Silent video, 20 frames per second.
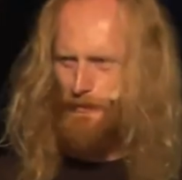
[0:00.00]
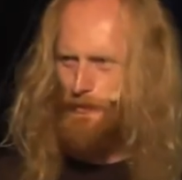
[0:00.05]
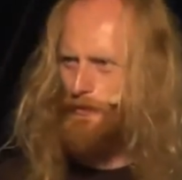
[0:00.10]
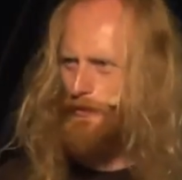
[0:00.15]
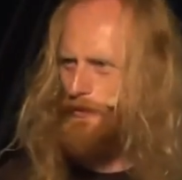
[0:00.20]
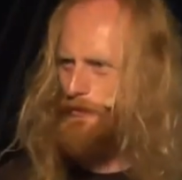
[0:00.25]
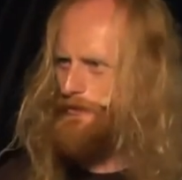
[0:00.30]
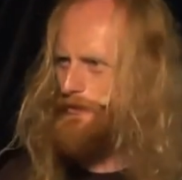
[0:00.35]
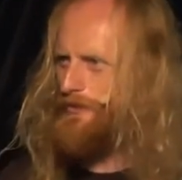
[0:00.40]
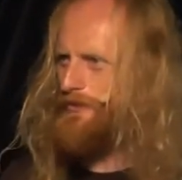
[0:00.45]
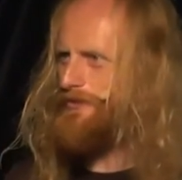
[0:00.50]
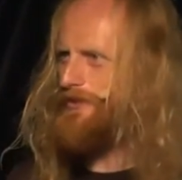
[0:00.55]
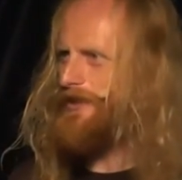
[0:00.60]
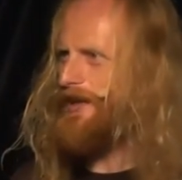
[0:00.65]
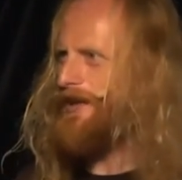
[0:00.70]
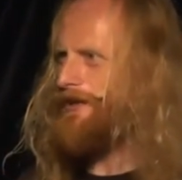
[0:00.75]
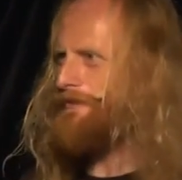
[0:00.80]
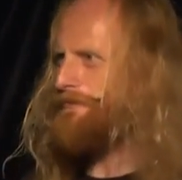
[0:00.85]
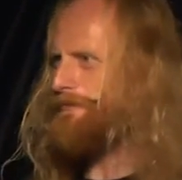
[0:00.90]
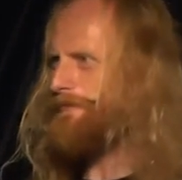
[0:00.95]
We want to do the
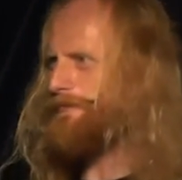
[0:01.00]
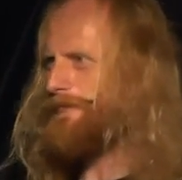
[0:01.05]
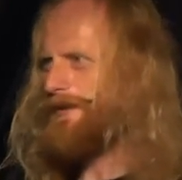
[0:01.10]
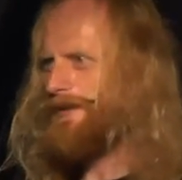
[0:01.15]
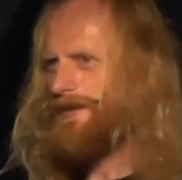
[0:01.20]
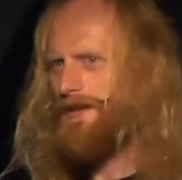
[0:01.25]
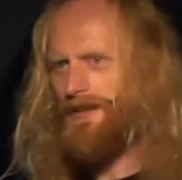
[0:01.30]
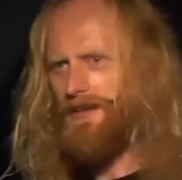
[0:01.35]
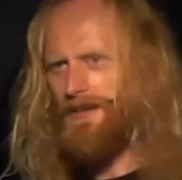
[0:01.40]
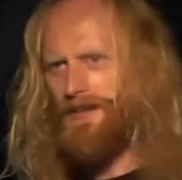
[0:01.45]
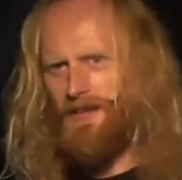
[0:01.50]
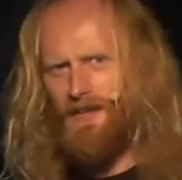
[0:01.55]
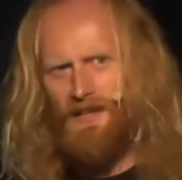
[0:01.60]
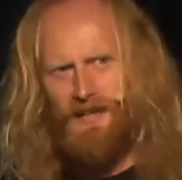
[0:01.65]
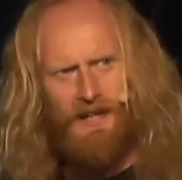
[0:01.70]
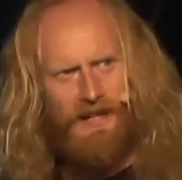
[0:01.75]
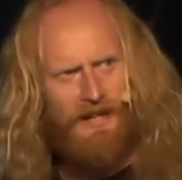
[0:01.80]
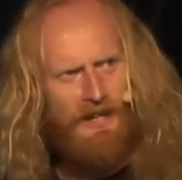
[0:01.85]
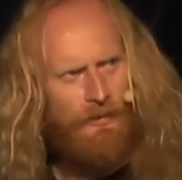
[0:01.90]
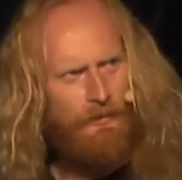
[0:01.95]
same
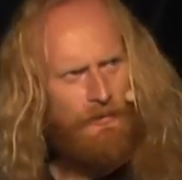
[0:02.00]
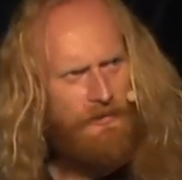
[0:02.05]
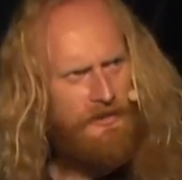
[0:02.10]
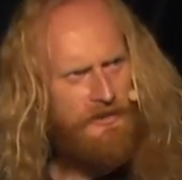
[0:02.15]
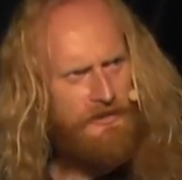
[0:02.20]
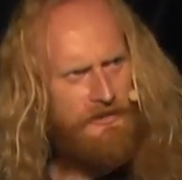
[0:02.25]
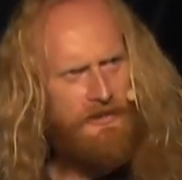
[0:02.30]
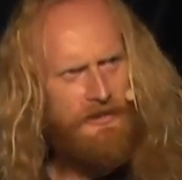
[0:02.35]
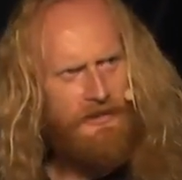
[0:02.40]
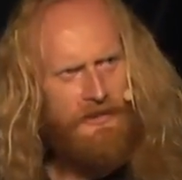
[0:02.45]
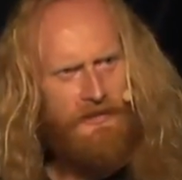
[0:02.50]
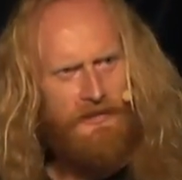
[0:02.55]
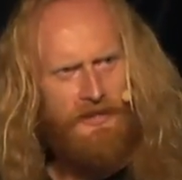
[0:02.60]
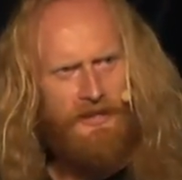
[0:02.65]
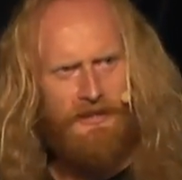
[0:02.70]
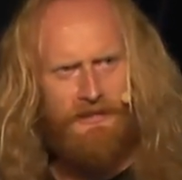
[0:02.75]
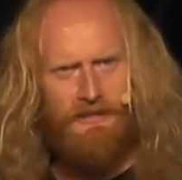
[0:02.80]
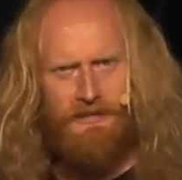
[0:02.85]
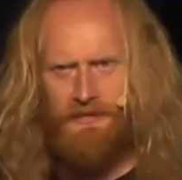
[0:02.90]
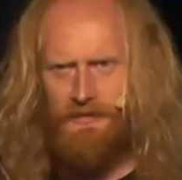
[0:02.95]
uh, with this kind of
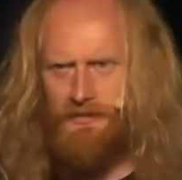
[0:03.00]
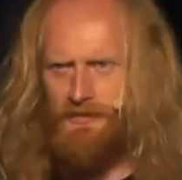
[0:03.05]
thing.